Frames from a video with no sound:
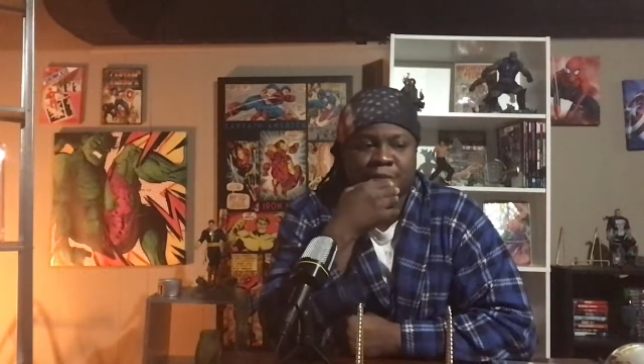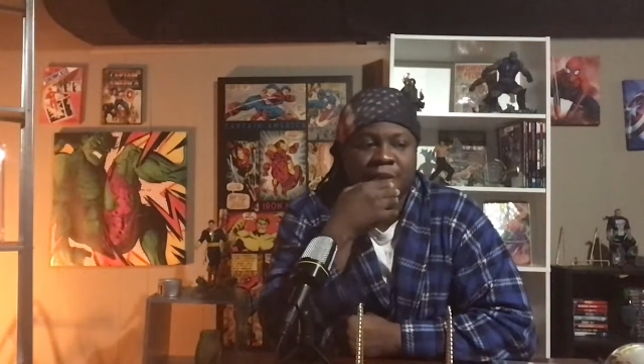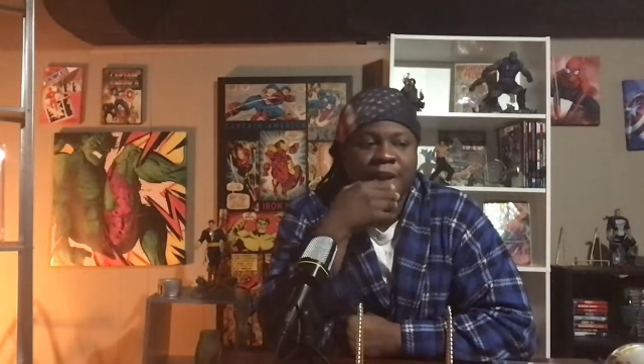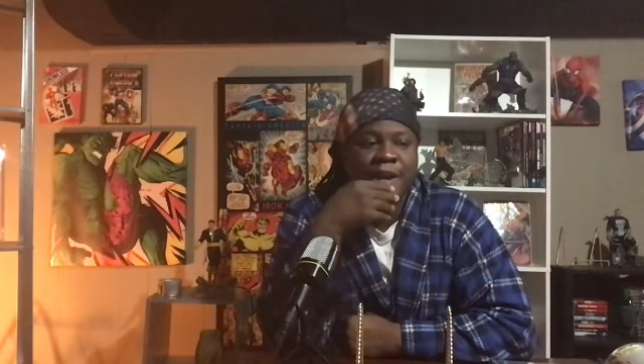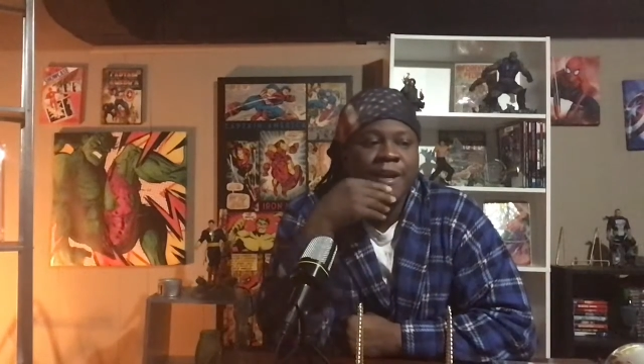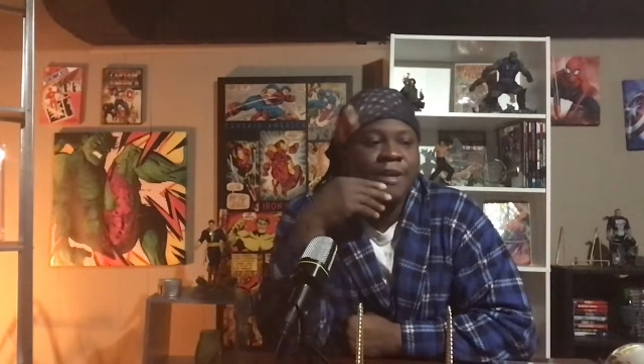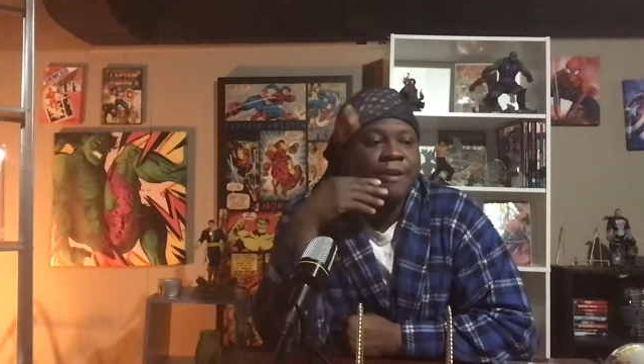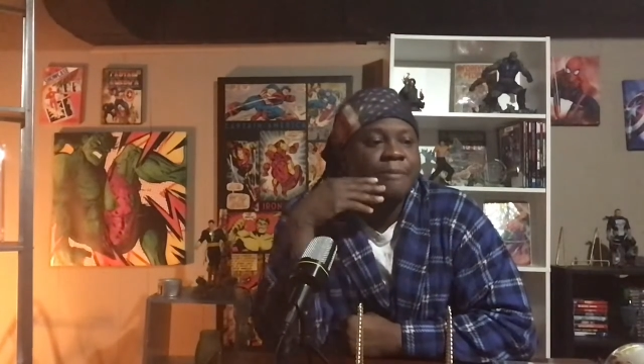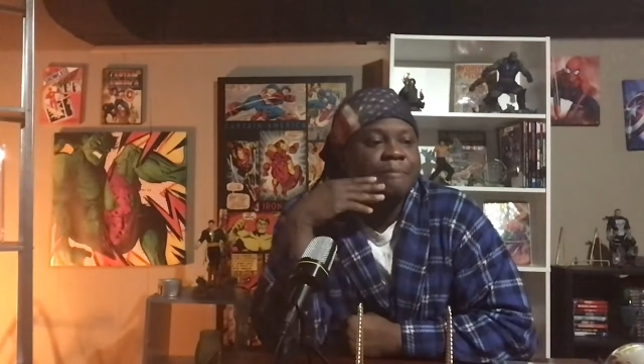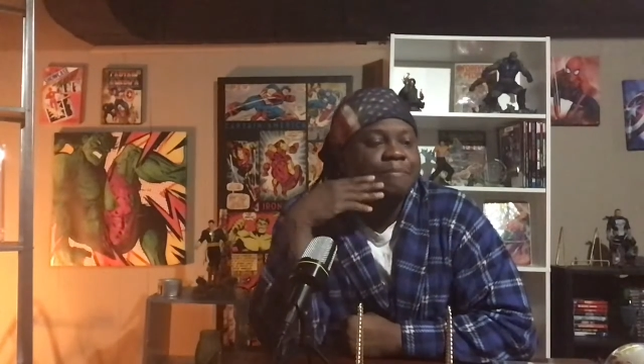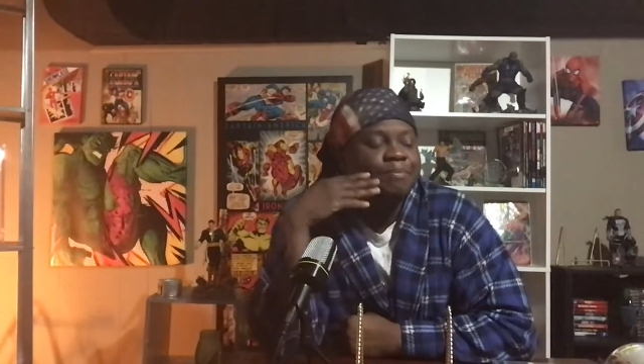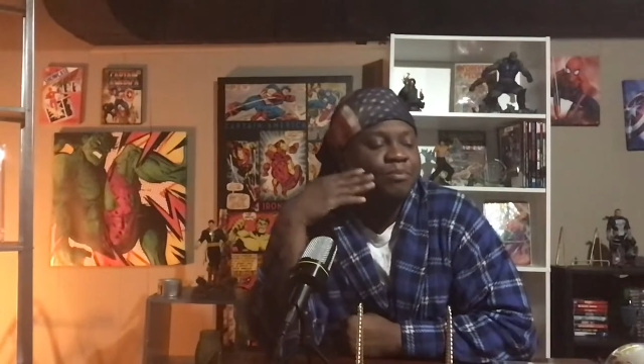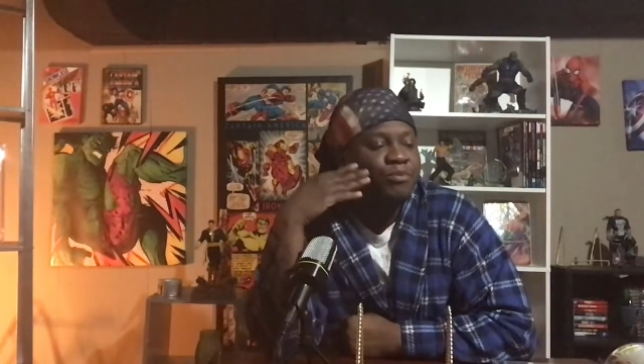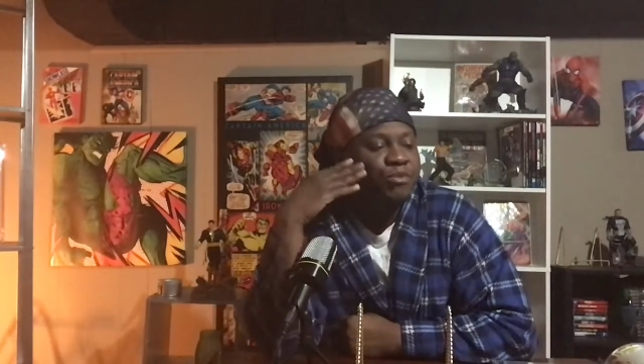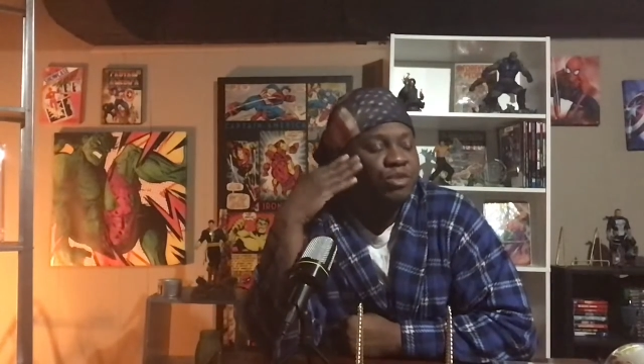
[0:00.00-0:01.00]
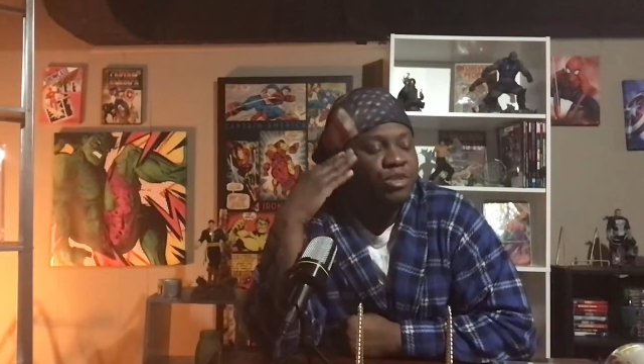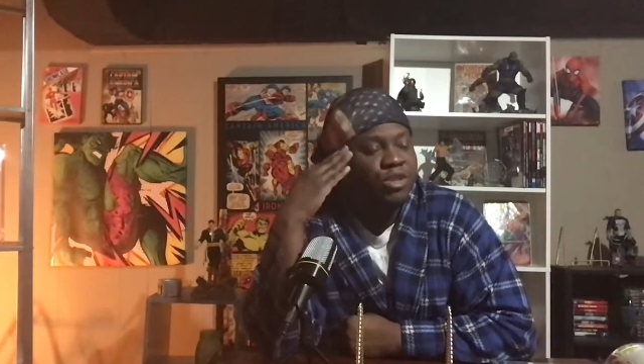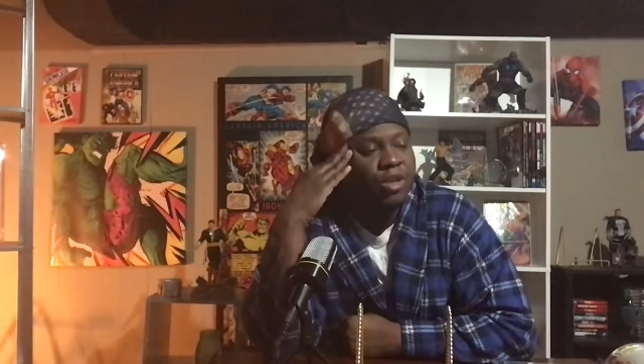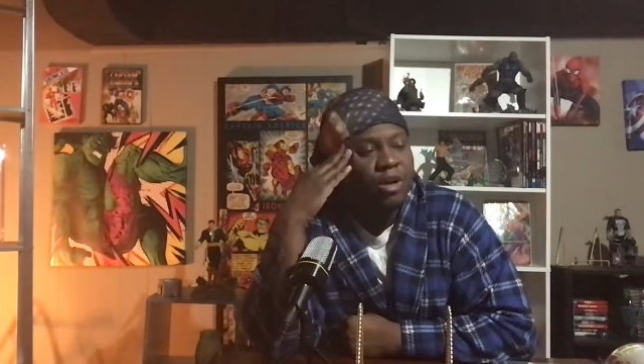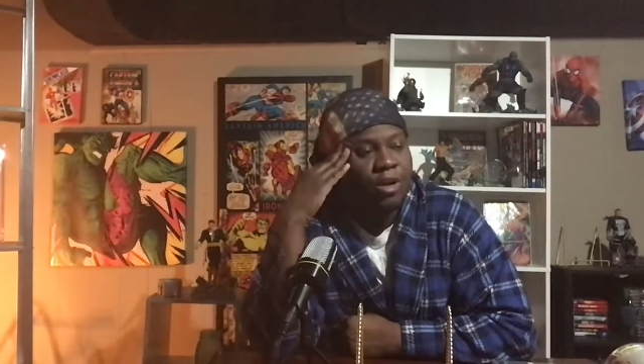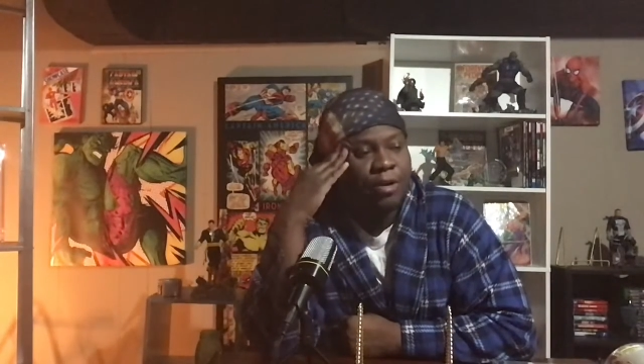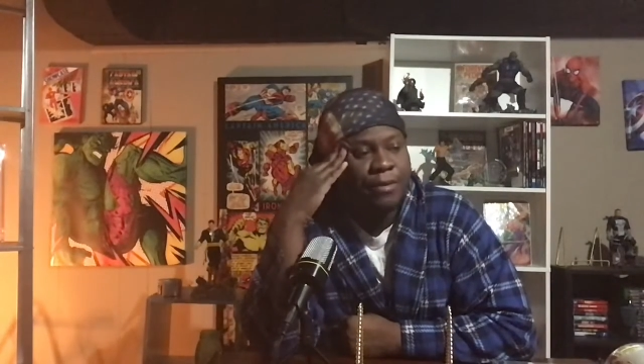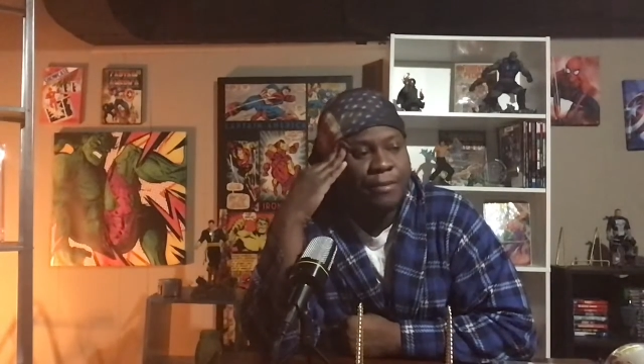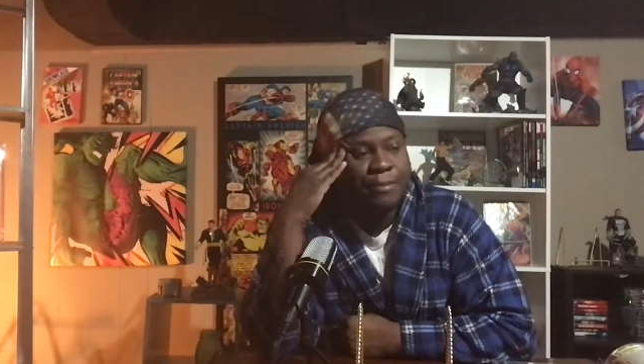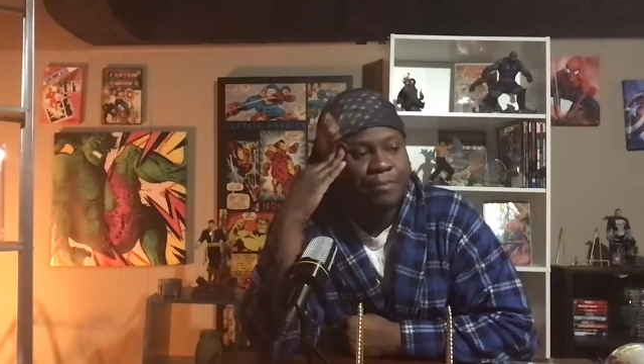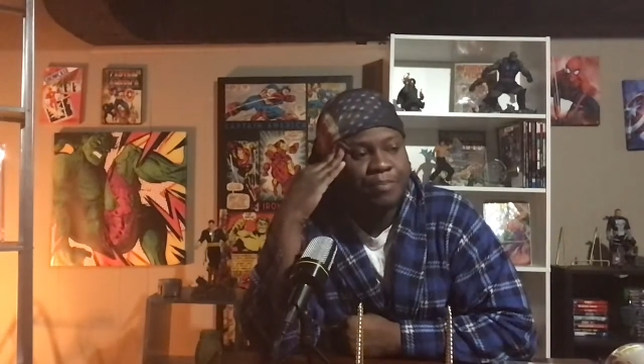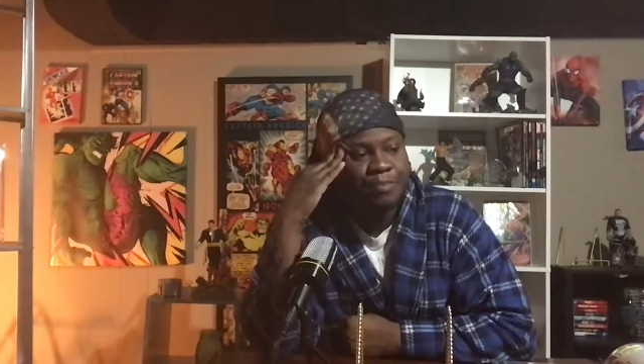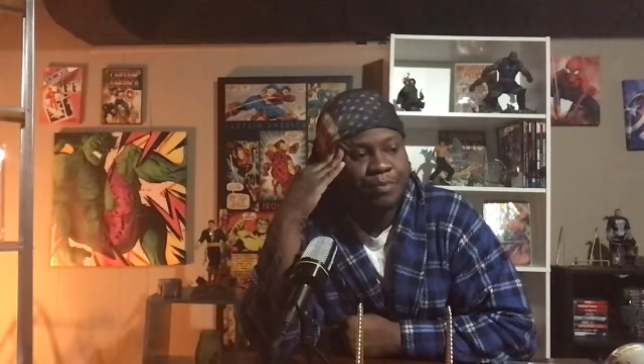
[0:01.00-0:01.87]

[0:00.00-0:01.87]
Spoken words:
right? So,